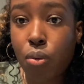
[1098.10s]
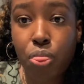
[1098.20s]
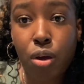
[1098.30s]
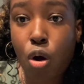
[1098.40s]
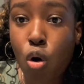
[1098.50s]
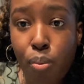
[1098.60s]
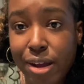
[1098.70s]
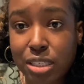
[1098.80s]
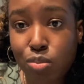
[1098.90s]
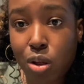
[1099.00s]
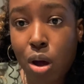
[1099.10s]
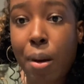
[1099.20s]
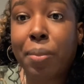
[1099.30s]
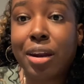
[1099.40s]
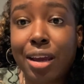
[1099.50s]
the whole place to blow up.
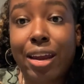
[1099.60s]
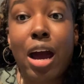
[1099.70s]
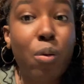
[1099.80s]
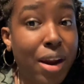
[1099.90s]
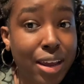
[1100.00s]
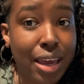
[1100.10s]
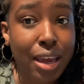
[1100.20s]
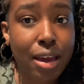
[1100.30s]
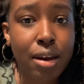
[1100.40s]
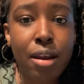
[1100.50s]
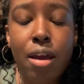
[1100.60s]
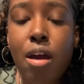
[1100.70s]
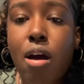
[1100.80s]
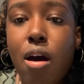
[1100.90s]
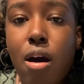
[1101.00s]
I'm going to get out when I can,
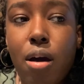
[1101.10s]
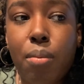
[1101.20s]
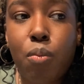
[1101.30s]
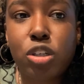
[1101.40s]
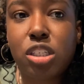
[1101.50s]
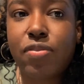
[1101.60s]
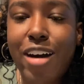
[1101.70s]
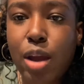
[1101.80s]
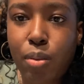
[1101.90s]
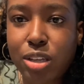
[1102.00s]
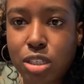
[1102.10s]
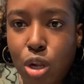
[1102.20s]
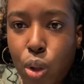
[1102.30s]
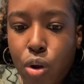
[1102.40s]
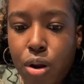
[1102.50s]
which is a valuable lesson to
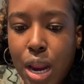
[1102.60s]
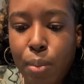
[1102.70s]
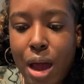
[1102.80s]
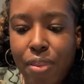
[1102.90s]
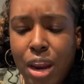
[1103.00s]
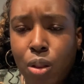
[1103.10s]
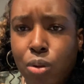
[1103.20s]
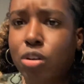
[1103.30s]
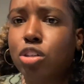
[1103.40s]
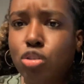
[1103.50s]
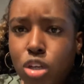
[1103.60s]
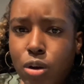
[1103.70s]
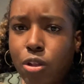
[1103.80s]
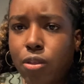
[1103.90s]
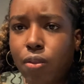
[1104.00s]
learn. And I'm glad that I learned it sooner
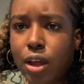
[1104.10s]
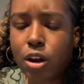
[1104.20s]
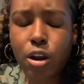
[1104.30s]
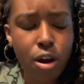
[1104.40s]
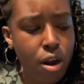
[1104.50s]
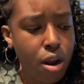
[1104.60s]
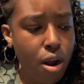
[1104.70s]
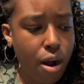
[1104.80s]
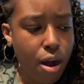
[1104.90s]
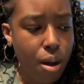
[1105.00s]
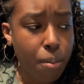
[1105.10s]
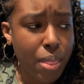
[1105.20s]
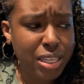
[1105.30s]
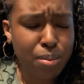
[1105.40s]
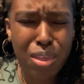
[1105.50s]
rather than later. And
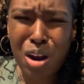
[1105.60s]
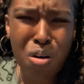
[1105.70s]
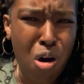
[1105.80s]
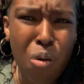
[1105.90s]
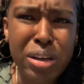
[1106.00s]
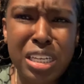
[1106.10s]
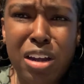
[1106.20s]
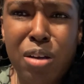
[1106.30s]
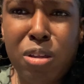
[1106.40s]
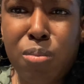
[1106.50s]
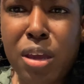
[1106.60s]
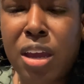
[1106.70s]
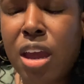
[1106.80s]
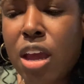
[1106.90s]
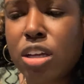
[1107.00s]
that's something that I'll always carry with me.
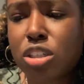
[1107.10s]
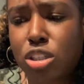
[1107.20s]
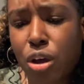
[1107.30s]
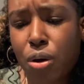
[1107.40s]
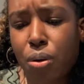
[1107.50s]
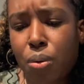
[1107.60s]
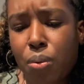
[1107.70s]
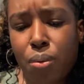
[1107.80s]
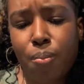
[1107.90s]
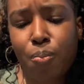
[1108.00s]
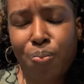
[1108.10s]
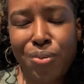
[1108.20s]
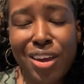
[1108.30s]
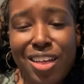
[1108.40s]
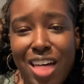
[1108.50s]
So
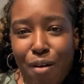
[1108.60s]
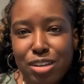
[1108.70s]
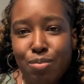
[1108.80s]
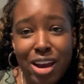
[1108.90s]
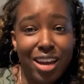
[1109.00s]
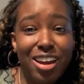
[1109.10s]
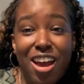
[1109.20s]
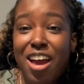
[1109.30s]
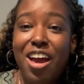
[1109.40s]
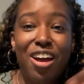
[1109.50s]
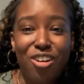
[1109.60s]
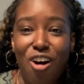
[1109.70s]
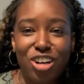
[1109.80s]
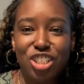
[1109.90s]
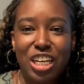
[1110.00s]
that was my
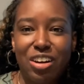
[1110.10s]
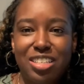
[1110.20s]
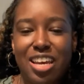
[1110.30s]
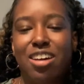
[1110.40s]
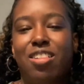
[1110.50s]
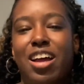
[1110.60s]
cautionary tale, I